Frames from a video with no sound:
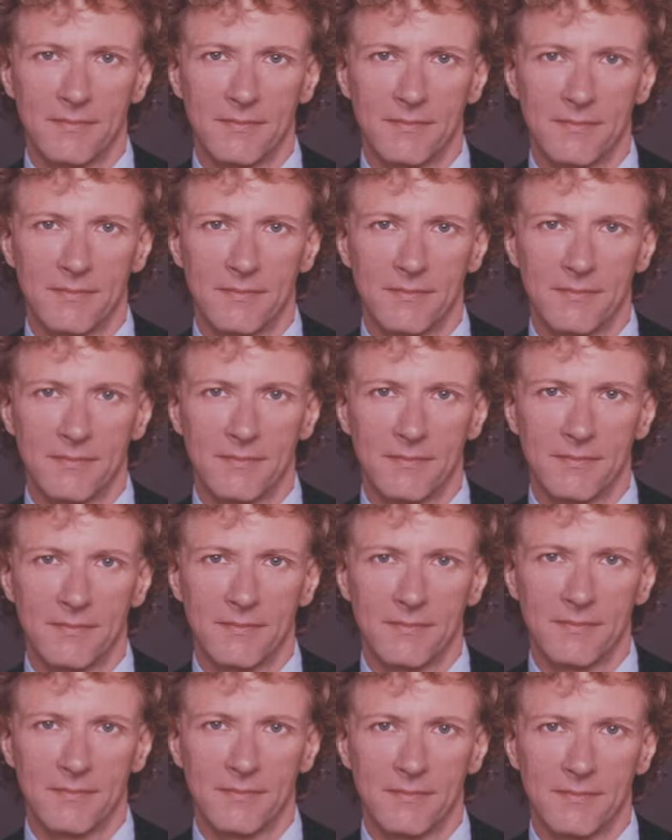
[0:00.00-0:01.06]

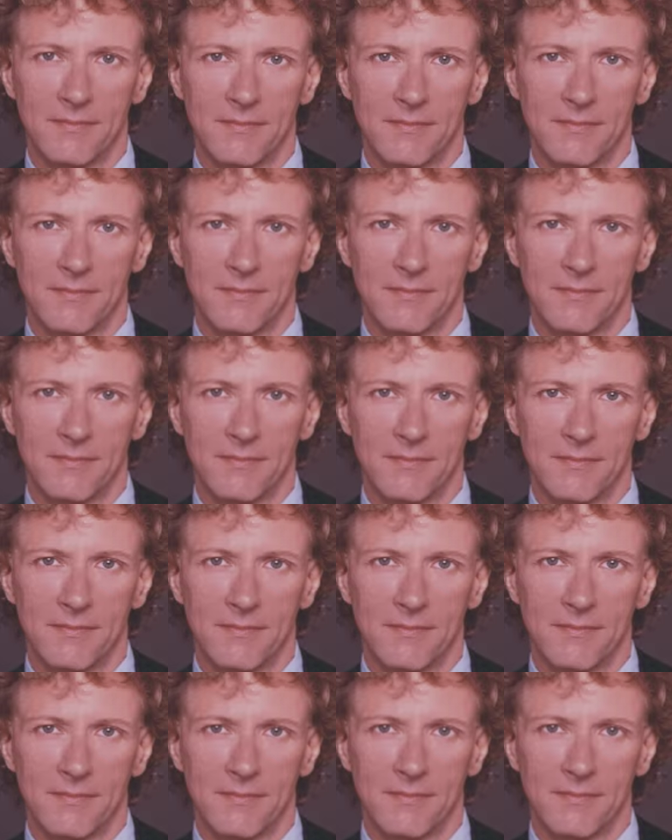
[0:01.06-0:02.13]

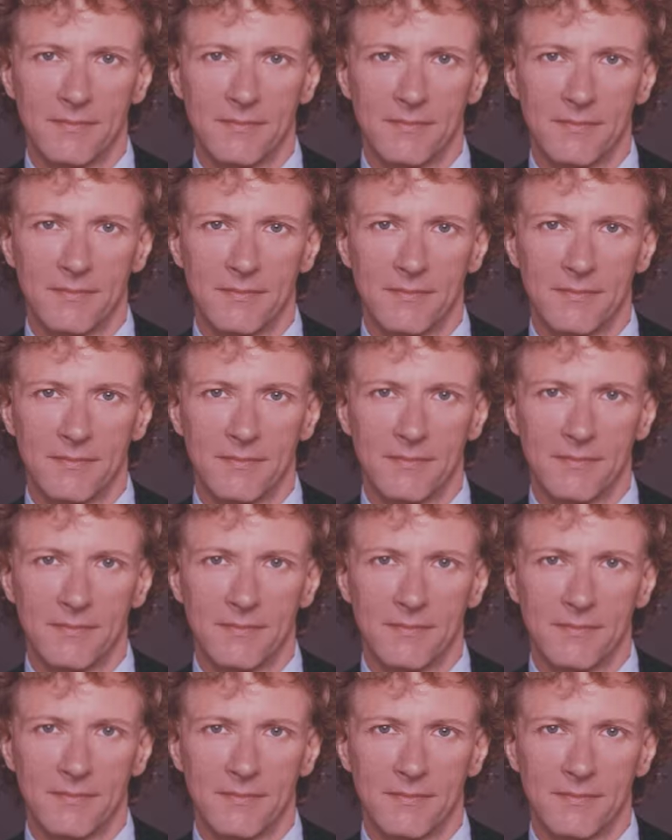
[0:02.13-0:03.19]

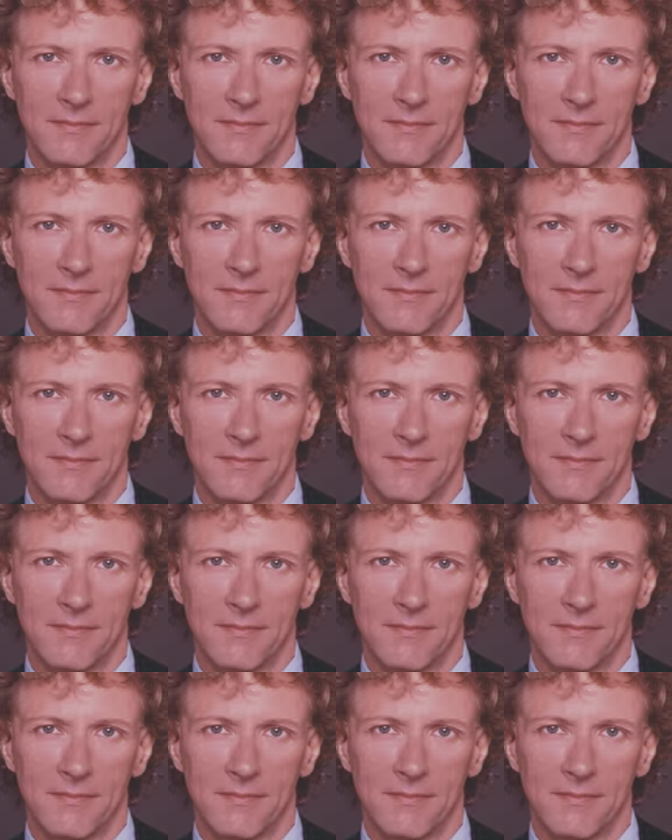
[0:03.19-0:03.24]
Nobody speaks.